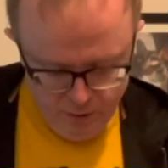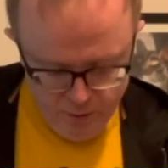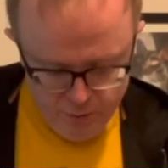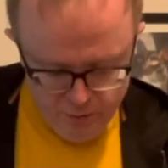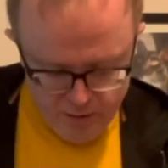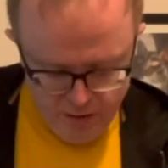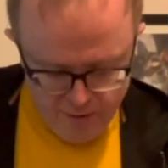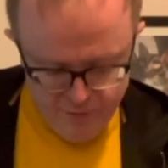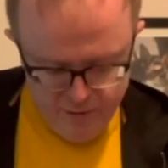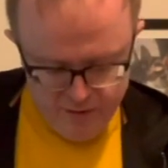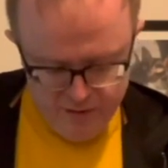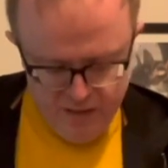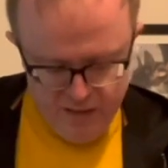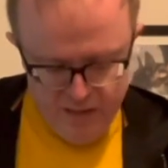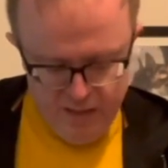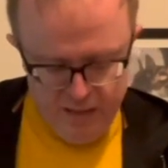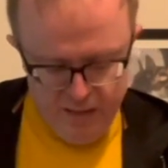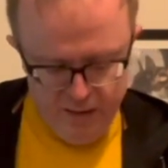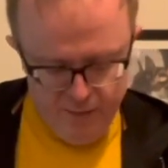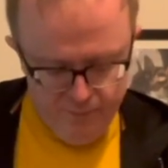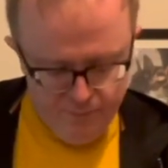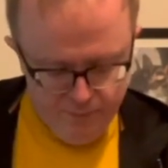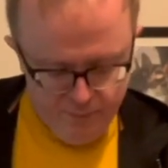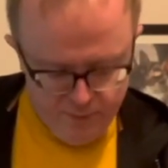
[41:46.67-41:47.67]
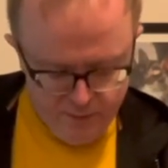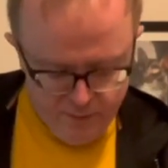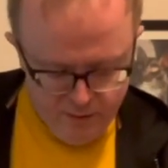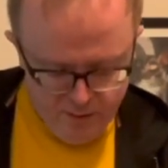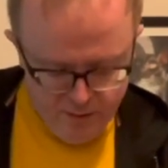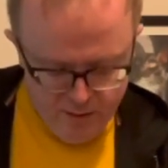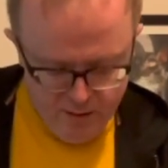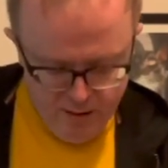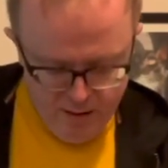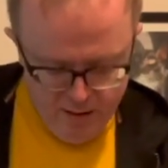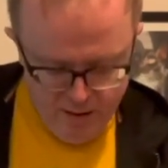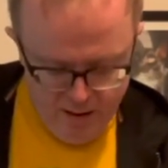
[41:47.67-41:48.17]
you'd have this here,
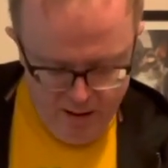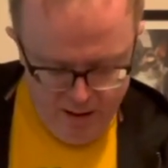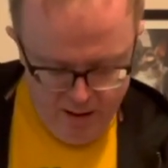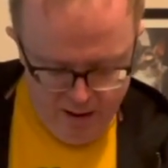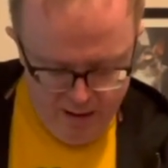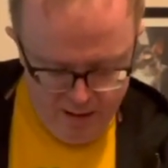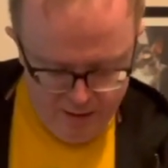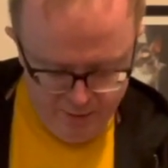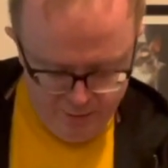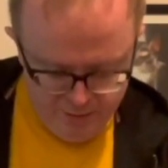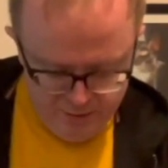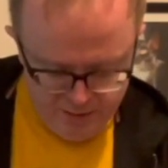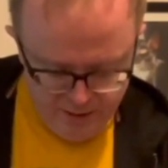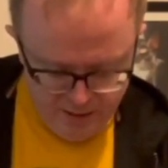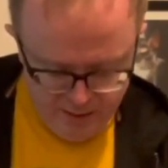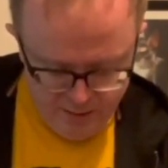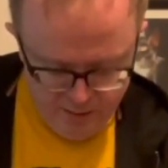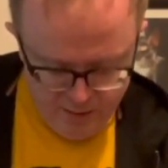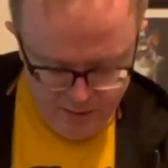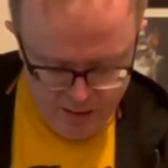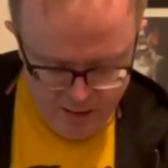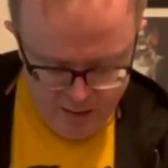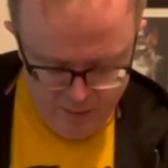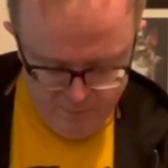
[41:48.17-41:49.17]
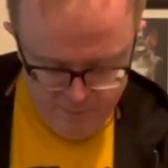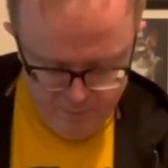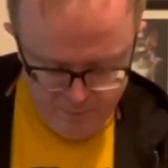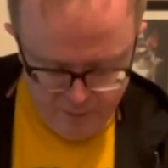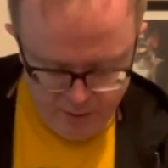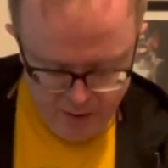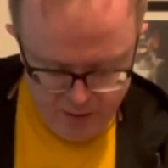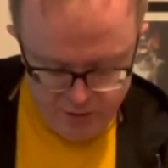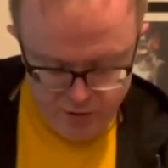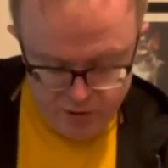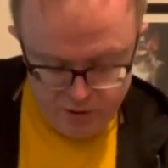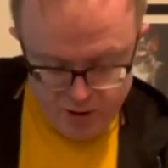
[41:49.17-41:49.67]
and you'd say, and
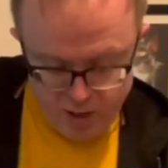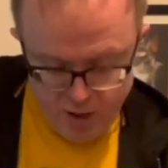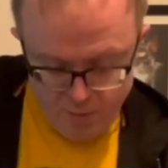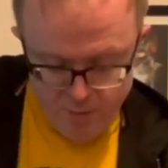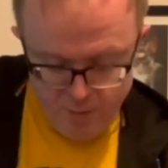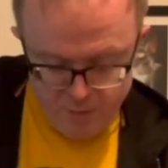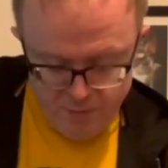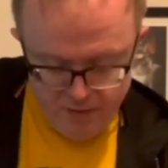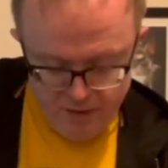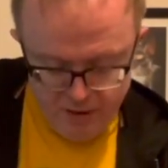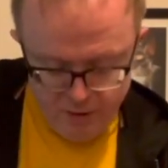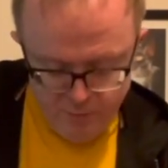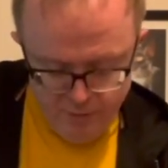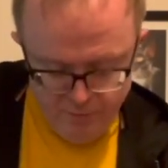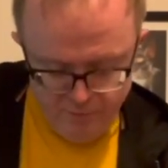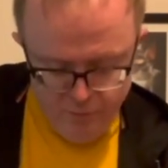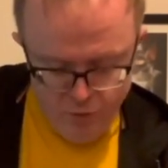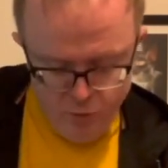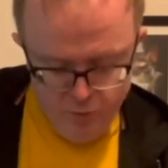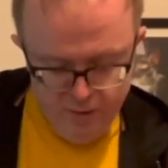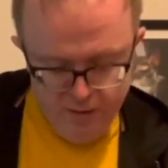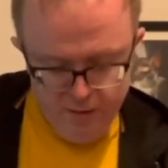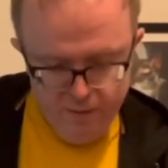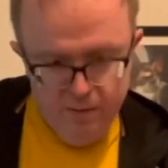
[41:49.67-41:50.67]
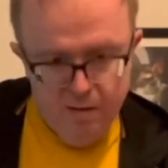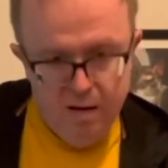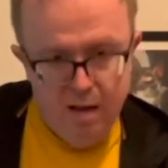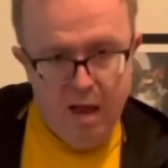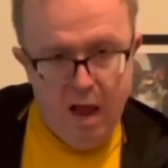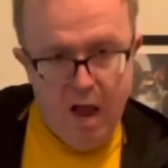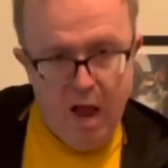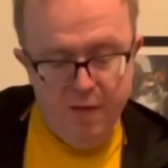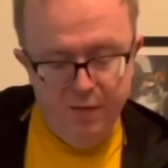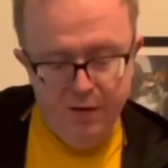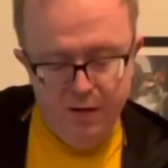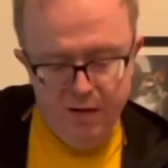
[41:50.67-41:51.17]
just come up a little bit for me,
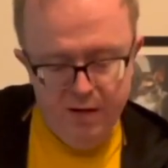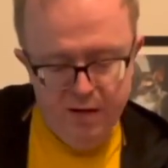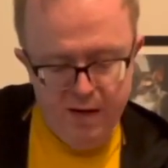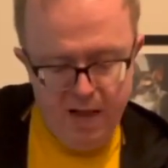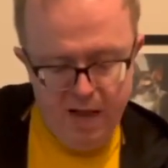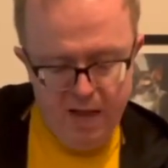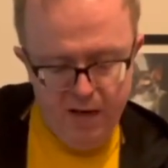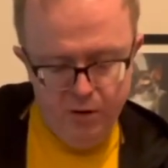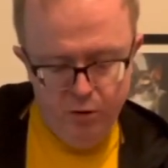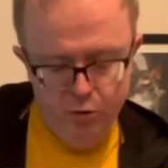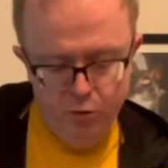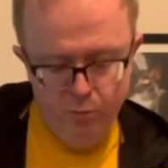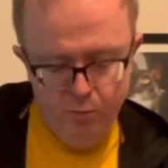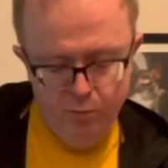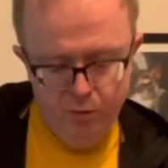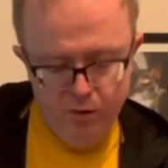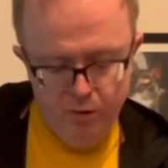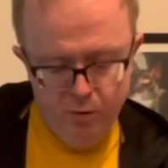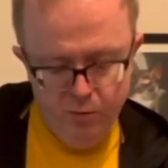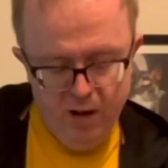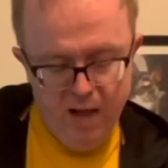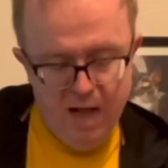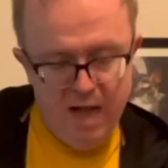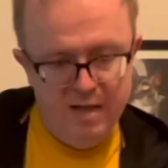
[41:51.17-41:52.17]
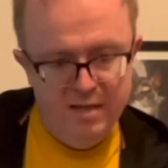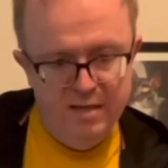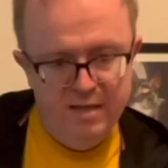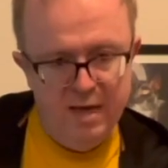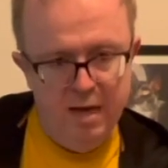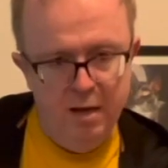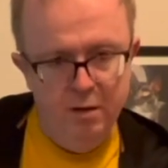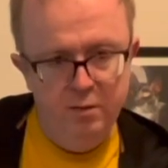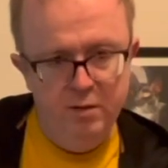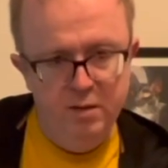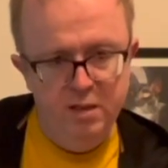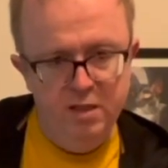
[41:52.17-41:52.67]
and then you're putting your hand
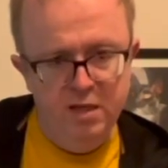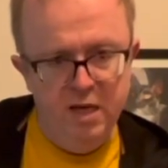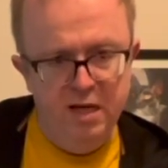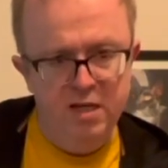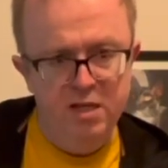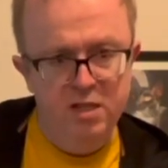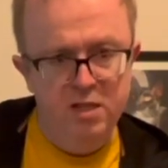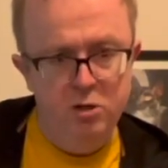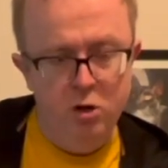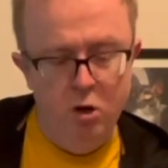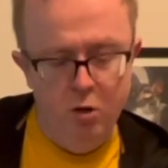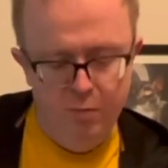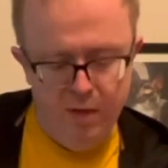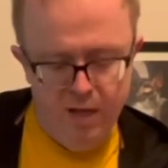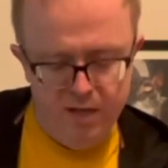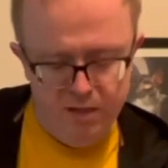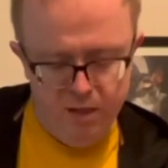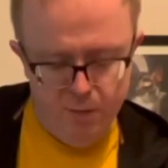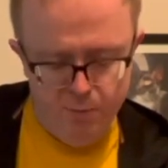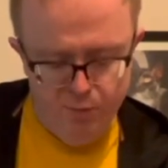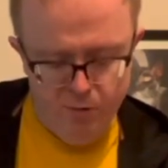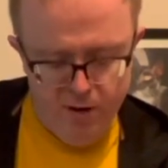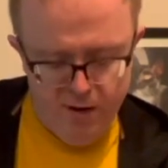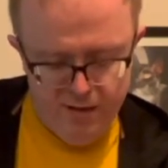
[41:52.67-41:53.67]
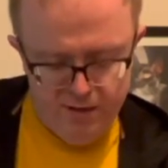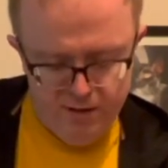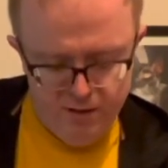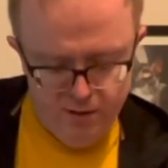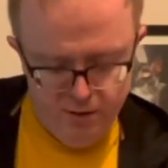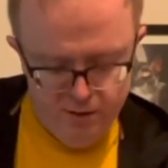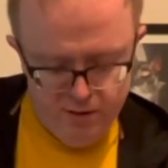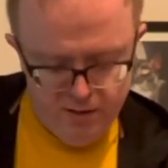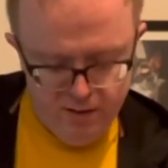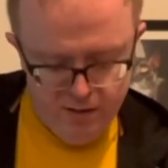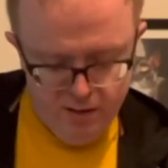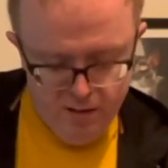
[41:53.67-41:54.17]
out to say stop. That's the break. So you
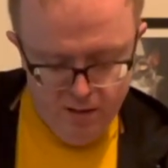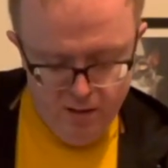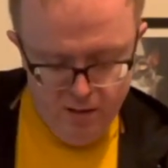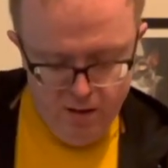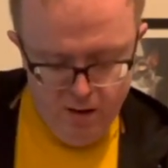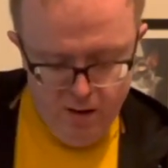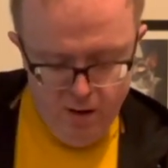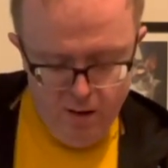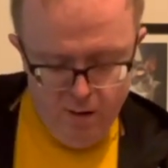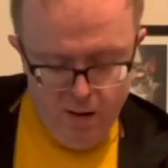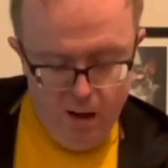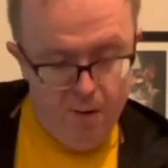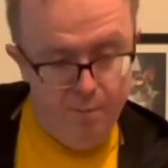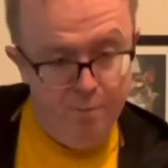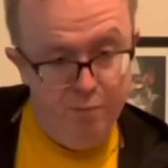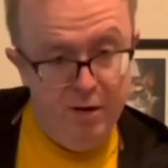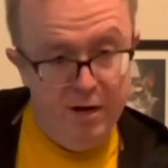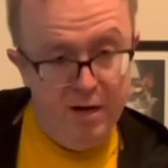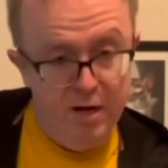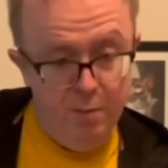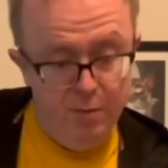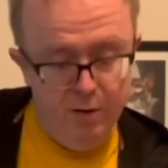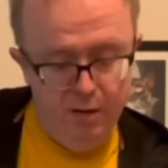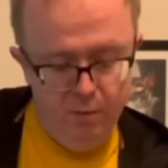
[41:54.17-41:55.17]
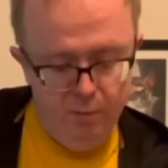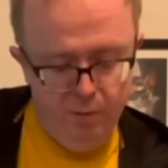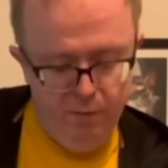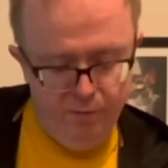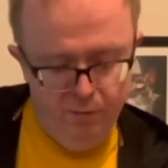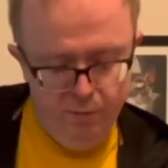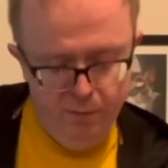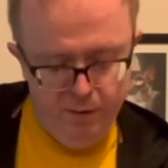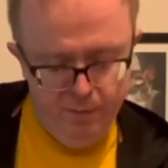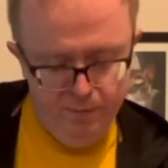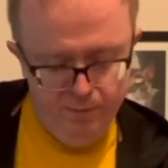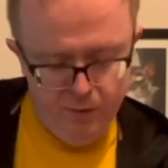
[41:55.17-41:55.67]
say, bring it up a little bit for
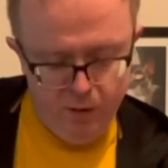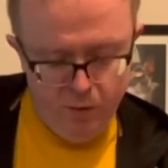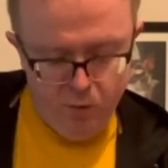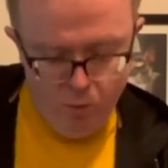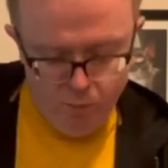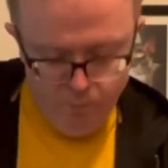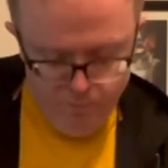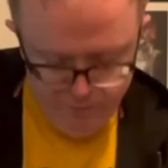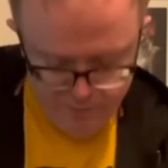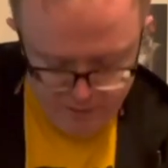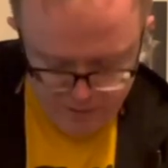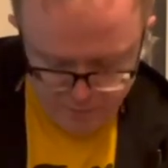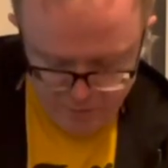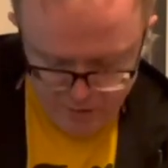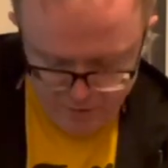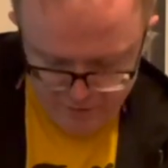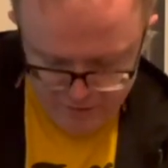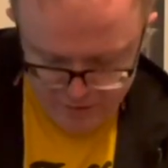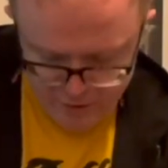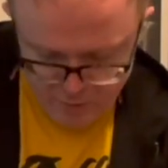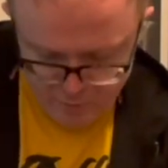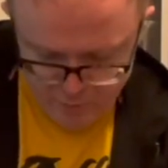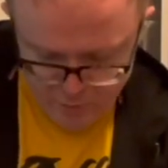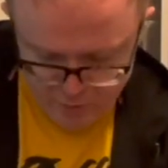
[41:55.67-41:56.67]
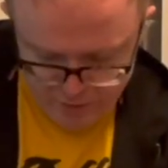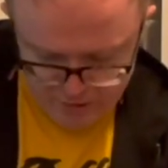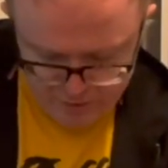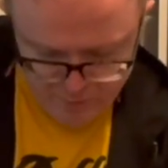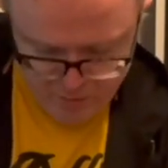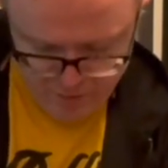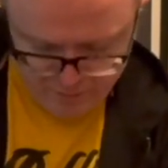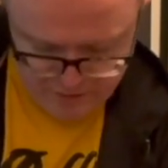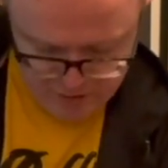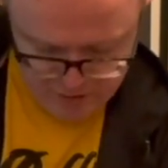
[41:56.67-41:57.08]
me. Go, oh, that's perfect. No more. That's perfect.